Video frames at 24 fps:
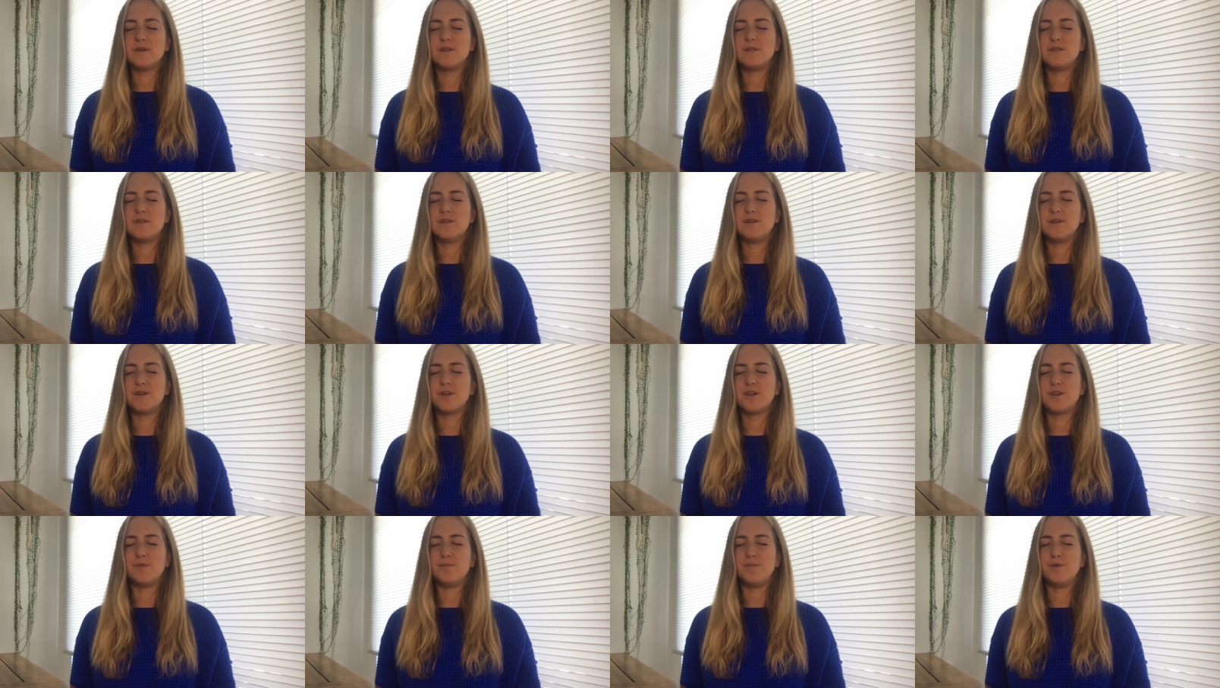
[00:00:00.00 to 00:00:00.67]
to your
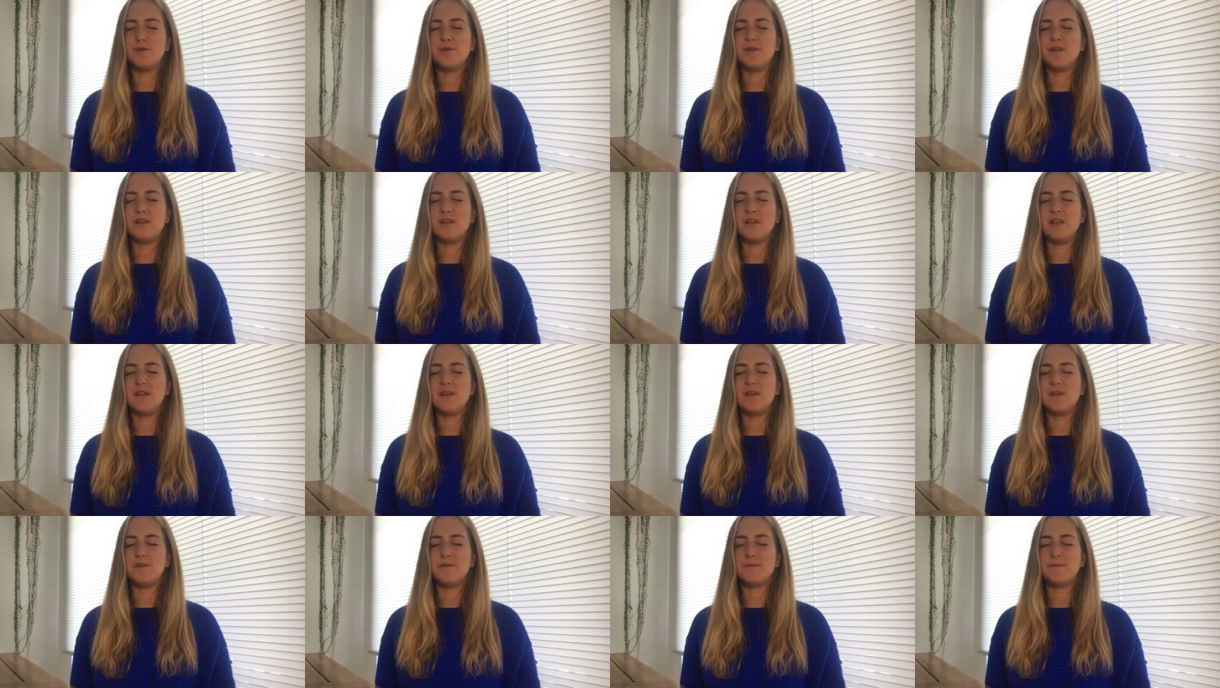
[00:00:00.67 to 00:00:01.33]

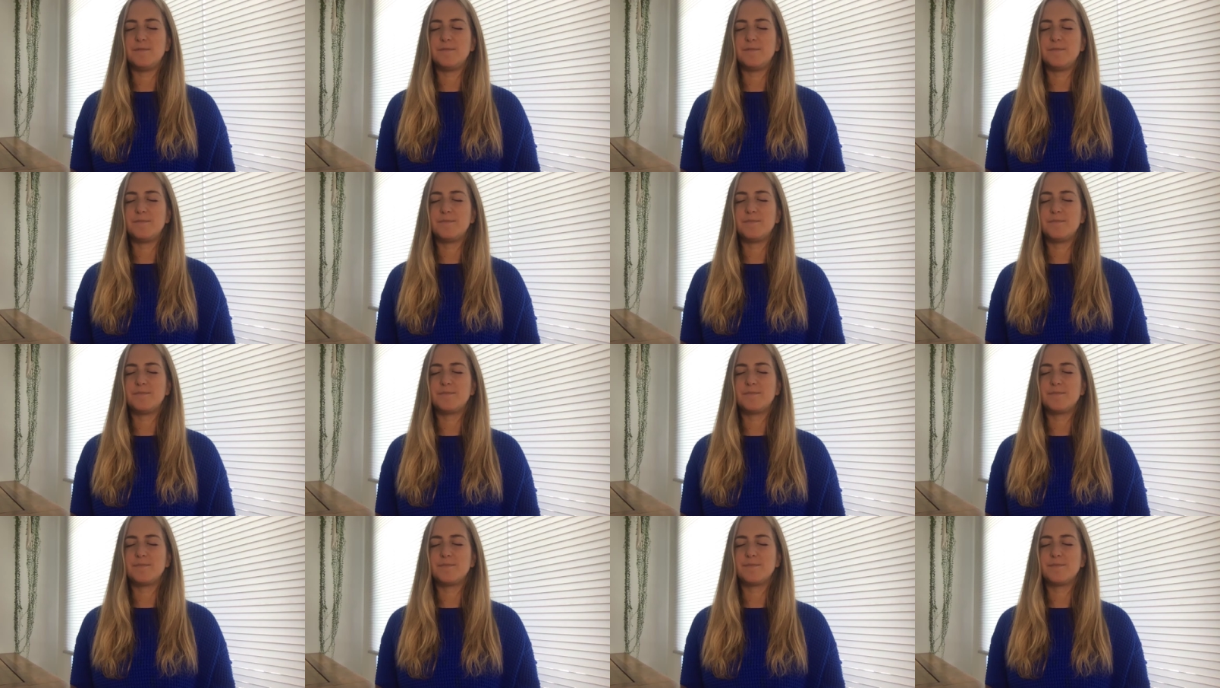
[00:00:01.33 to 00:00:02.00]
community,
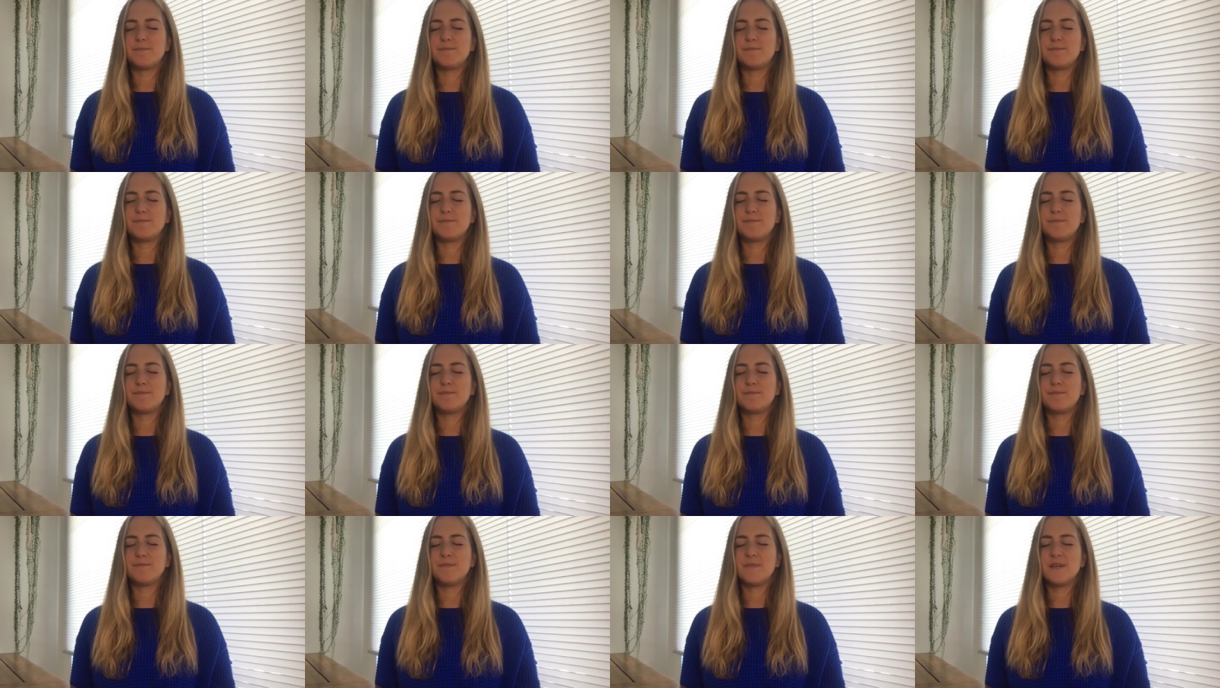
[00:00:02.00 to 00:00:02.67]

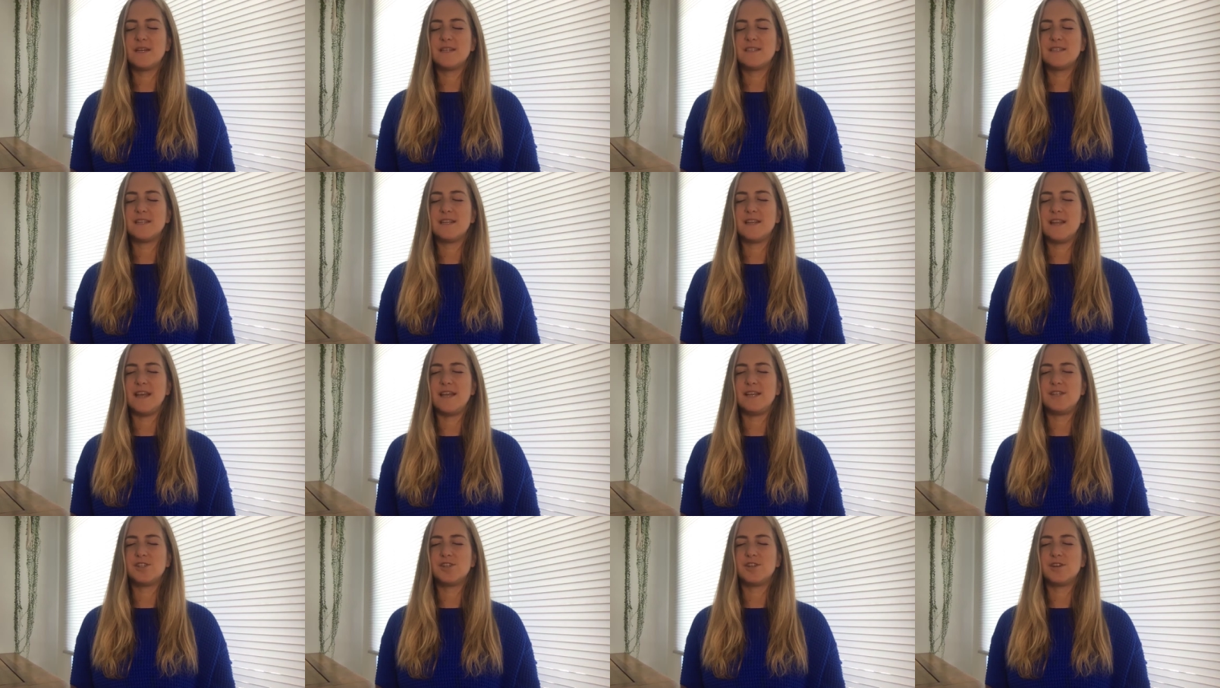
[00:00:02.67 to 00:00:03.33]
to
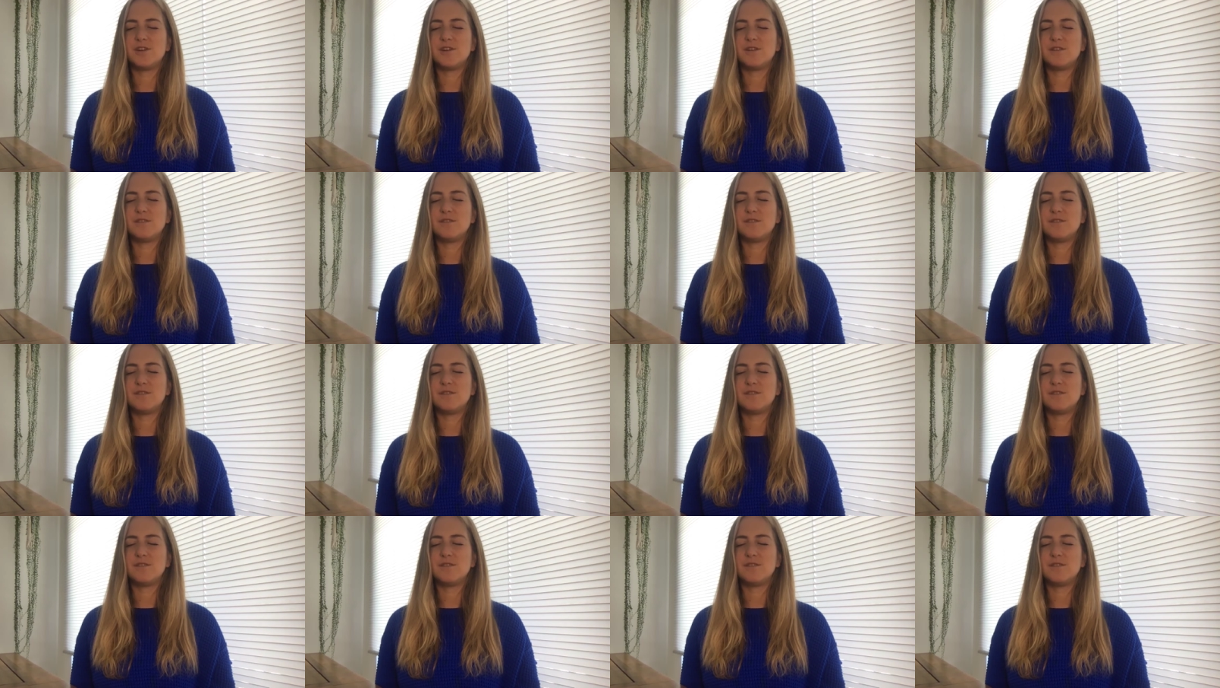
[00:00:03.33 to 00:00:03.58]
nature.